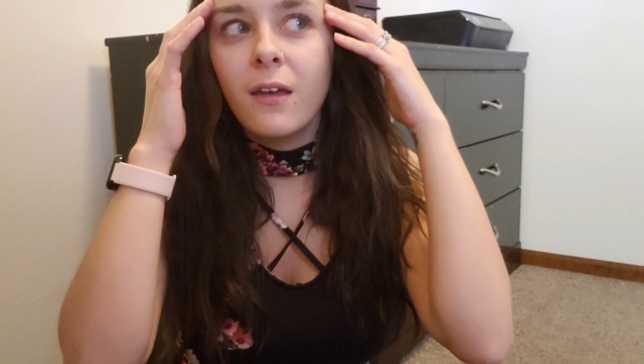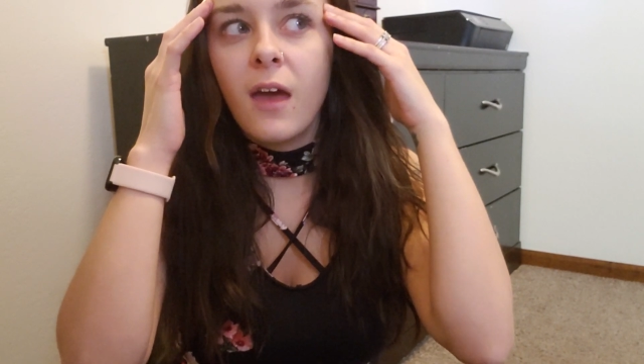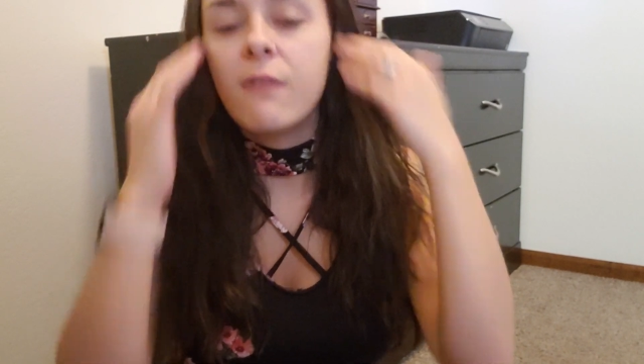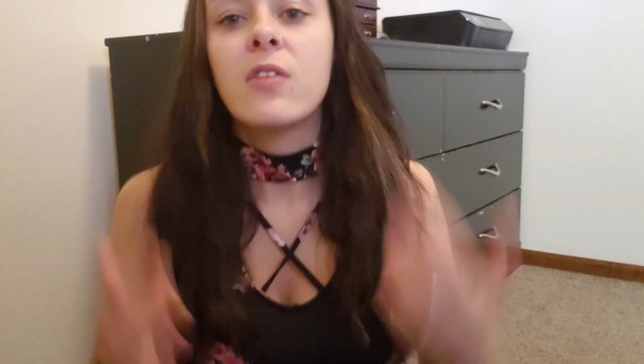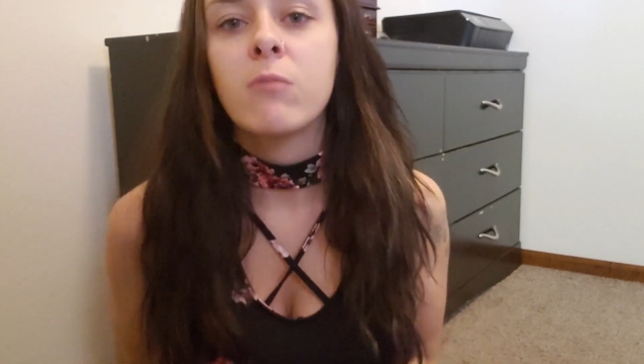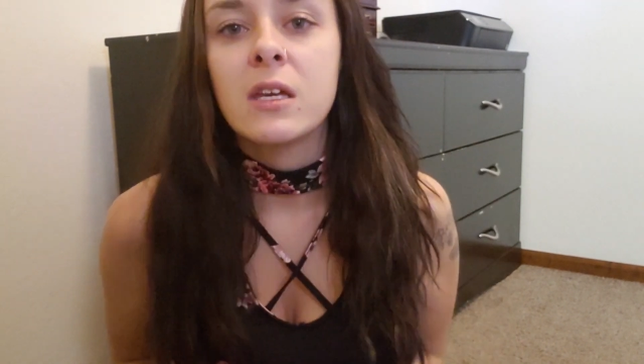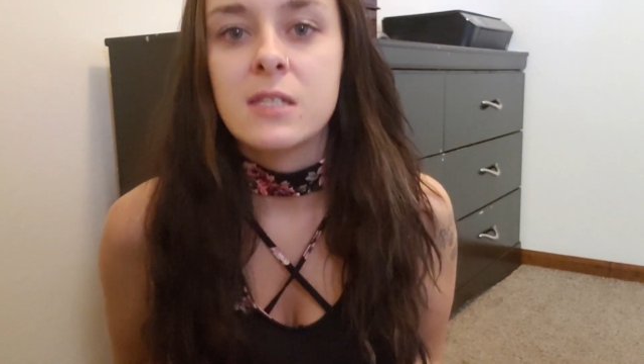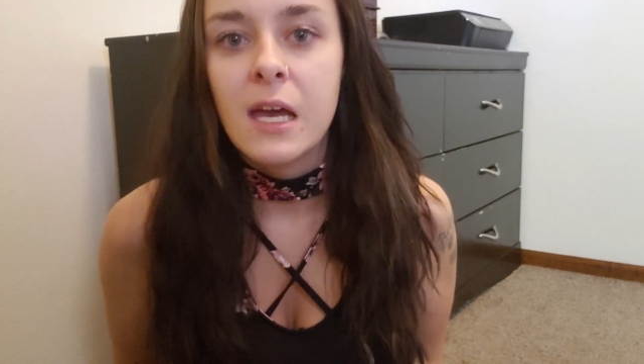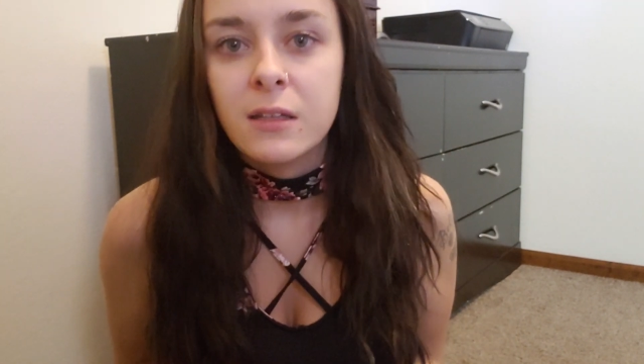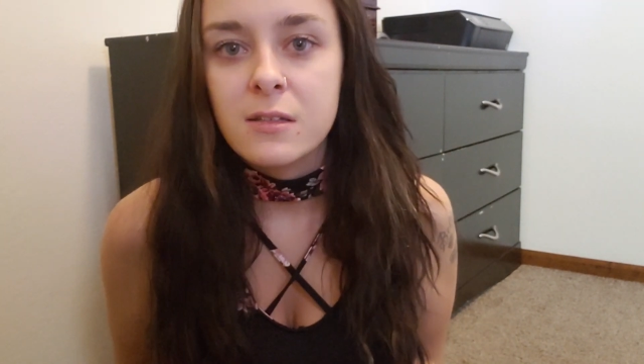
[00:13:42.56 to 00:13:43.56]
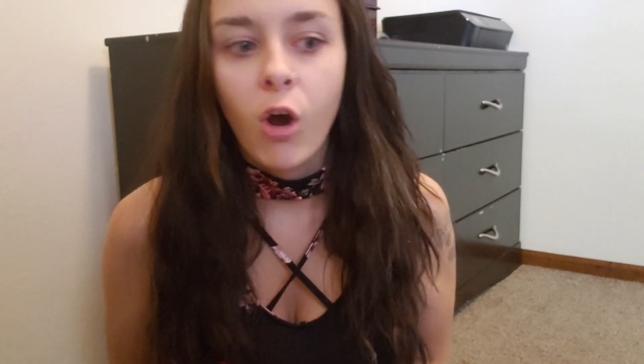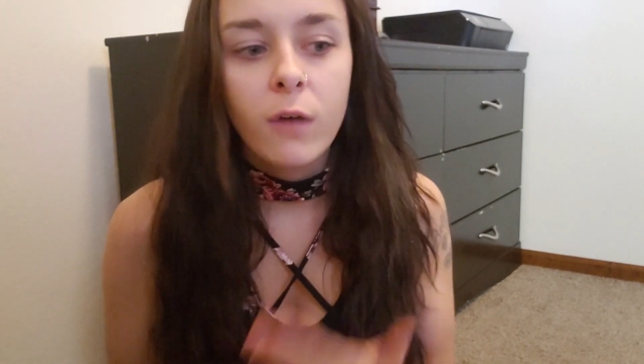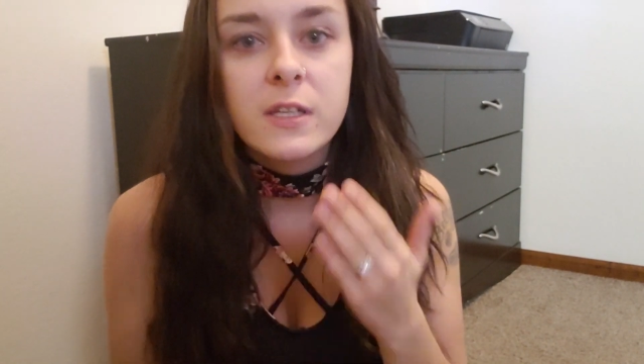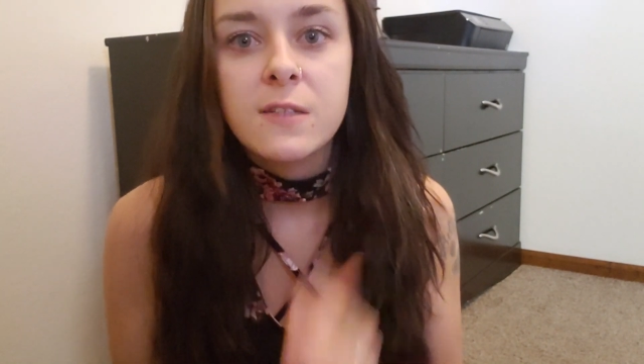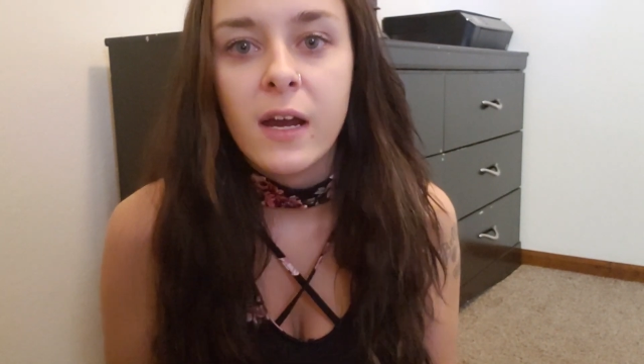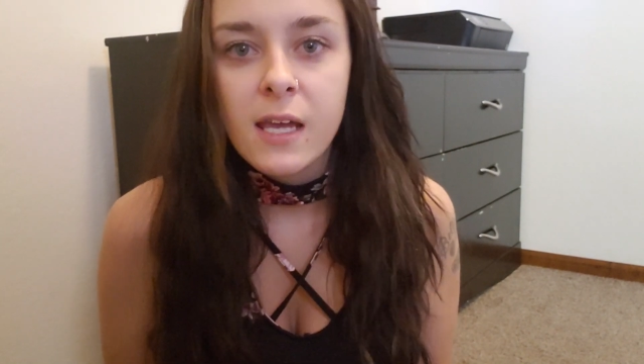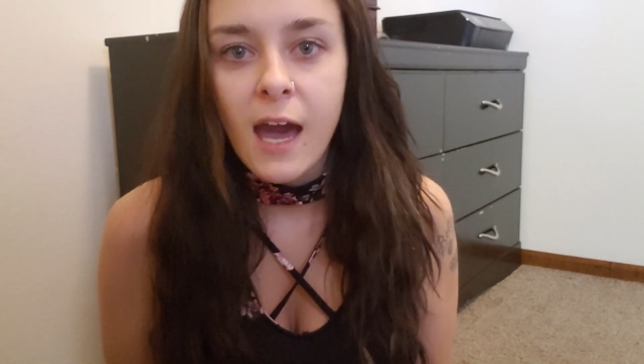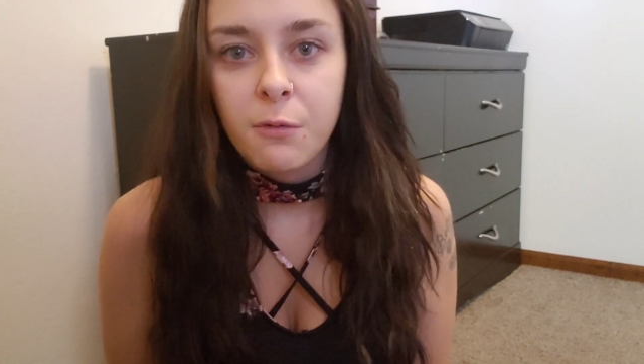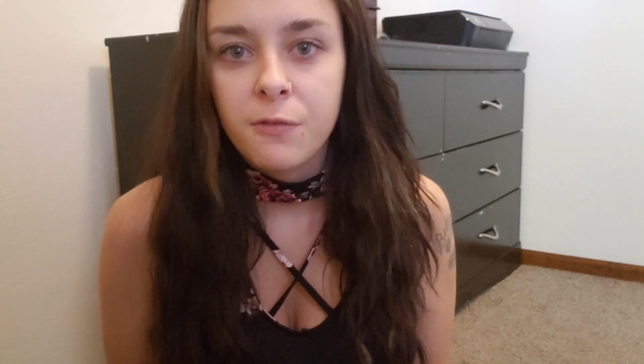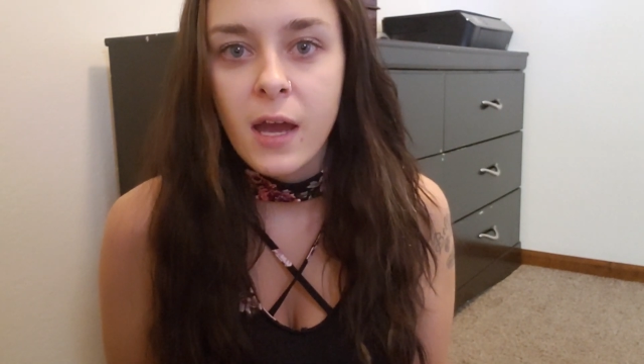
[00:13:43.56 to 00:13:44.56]
everything makes sense. All these fights I
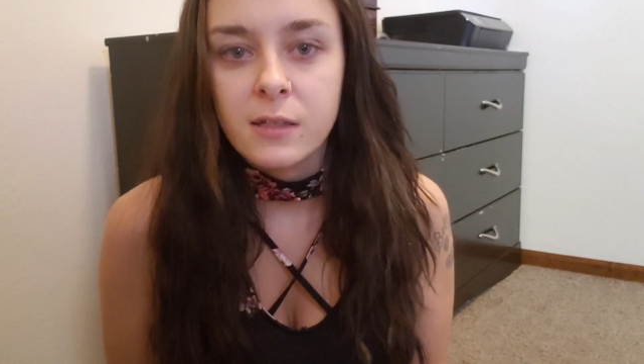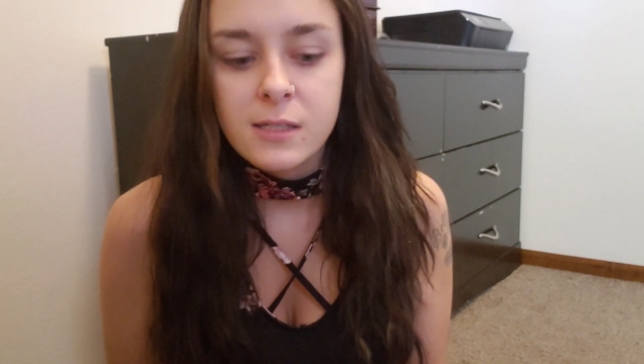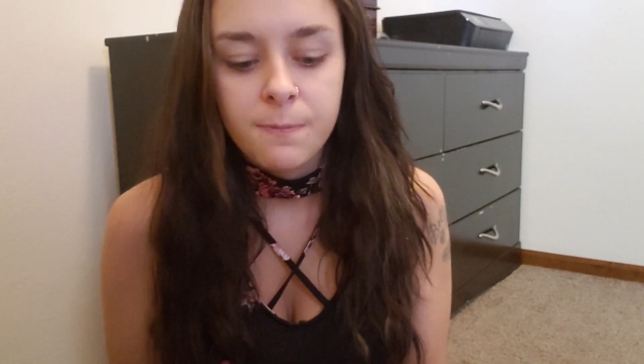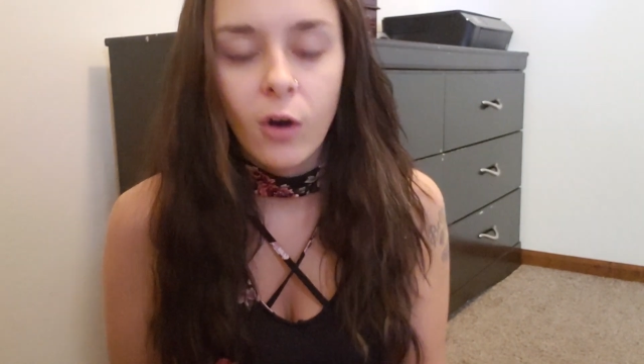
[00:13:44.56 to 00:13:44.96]
had with friends,